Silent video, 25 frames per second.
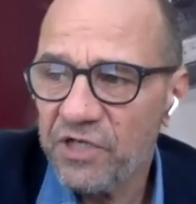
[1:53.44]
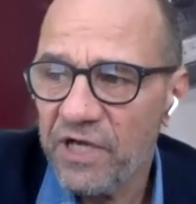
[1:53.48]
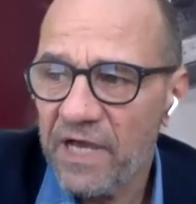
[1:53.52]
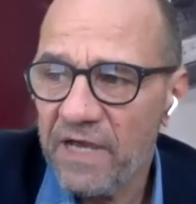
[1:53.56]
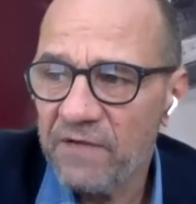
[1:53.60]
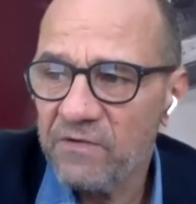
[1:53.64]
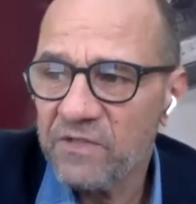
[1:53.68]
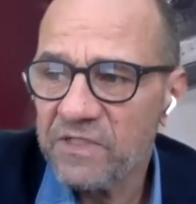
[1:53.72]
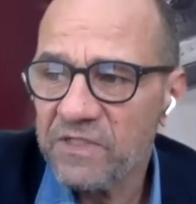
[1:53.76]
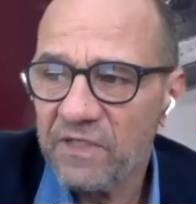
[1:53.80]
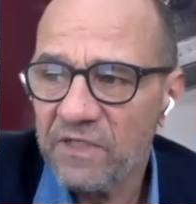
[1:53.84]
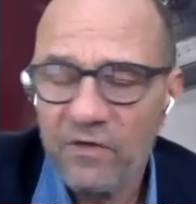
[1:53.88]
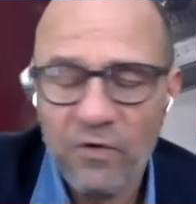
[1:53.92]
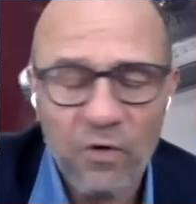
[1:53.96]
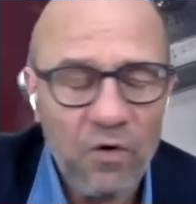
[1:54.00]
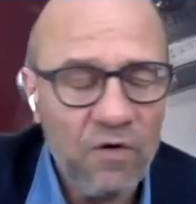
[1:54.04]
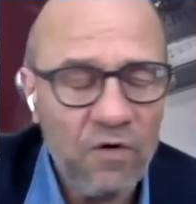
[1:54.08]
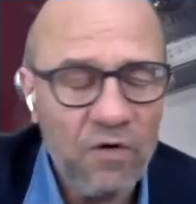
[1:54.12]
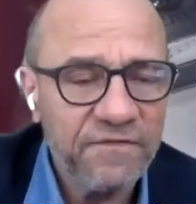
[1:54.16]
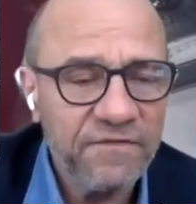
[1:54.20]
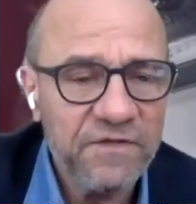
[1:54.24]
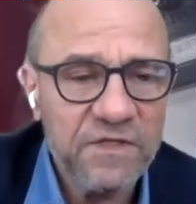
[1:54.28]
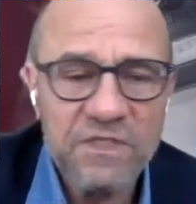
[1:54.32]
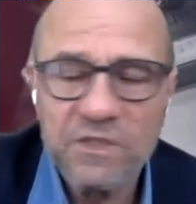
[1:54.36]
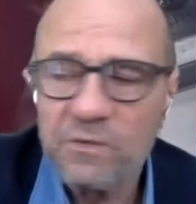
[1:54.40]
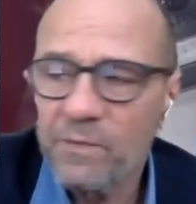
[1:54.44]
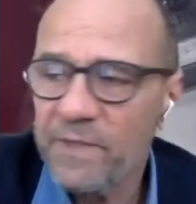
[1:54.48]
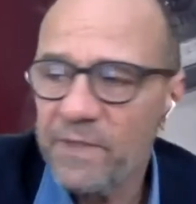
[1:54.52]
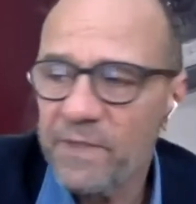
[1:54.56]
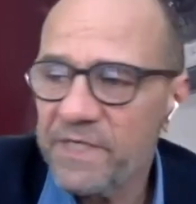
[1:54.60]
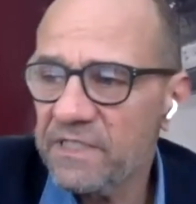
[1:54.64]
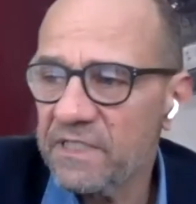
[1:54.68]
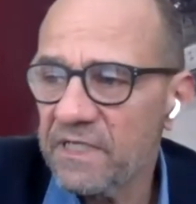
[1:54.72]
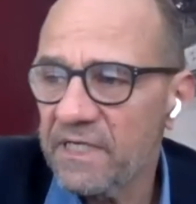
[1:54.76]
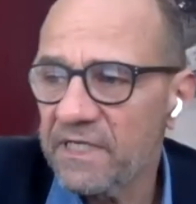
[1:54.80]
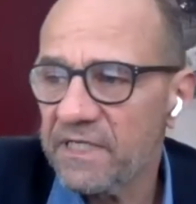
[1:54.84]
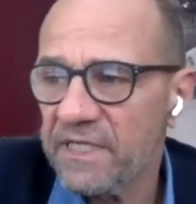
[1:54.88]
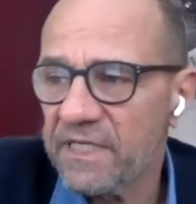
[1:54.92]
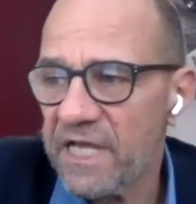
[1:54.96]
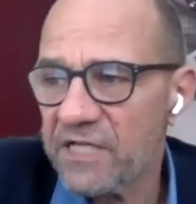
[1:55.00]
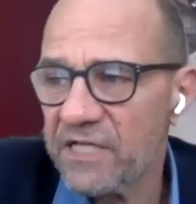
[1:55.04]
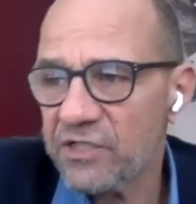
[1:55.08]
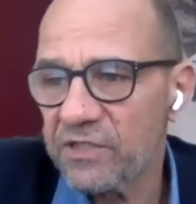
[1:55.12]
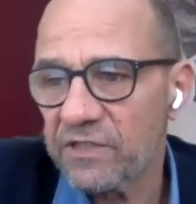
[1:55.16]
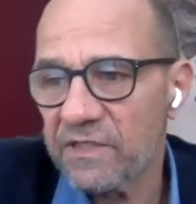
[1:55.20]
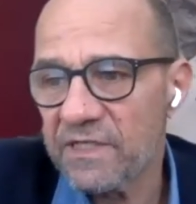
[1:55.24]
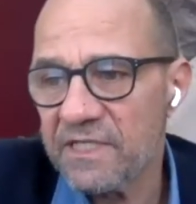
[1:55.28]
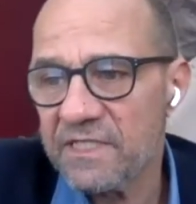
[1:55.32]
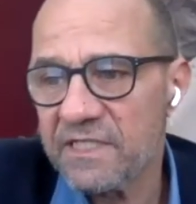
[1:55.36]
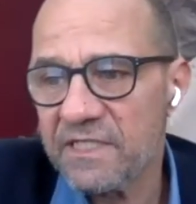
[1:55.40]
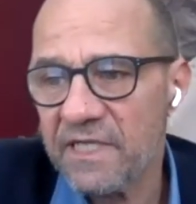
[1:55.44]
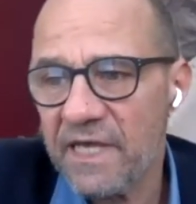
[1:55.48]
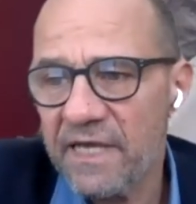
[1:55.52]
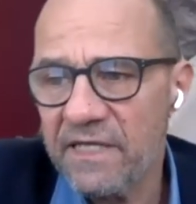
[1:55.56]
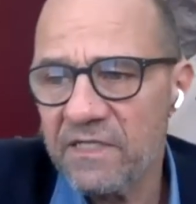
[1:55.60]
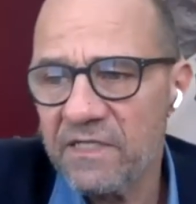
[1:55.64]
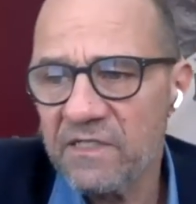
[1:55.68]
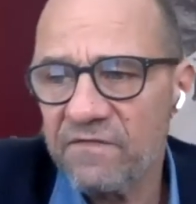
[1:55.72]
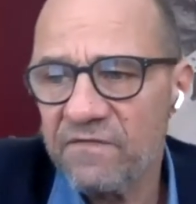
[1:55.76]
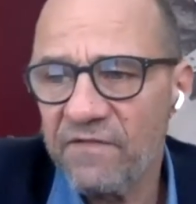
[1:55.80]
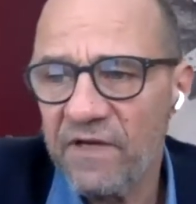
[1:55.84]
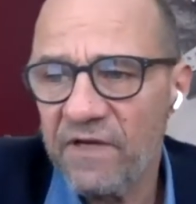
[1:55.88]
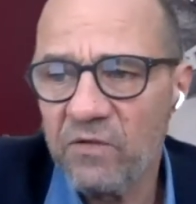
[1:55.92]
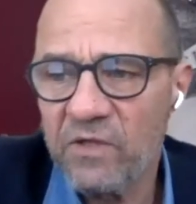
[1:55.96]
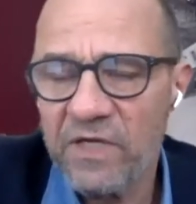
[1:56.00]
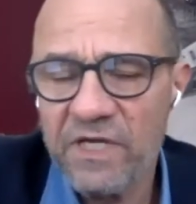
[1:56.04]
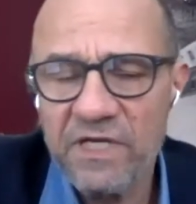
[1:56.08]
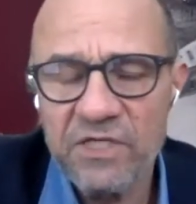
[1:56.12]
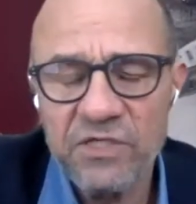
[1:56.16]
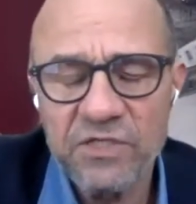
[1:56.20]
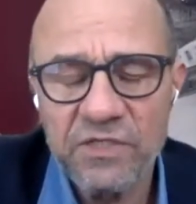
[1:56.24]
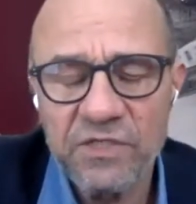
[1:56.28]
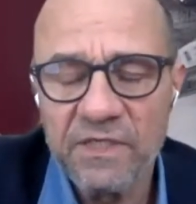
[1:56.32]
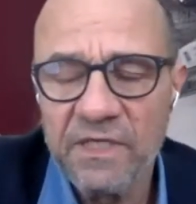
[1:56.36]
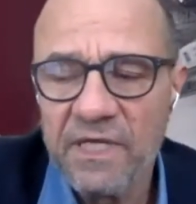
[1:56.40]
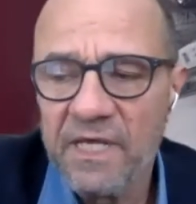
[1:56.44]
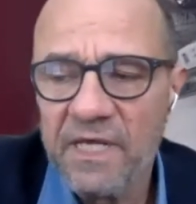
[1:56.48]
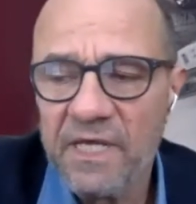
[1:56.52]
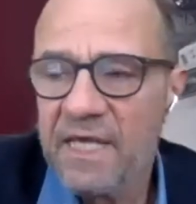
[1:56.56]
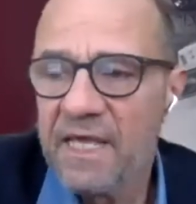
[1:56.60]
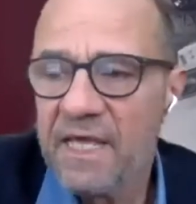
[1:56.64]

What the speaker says: counselor of the Swiss National Science Foundation,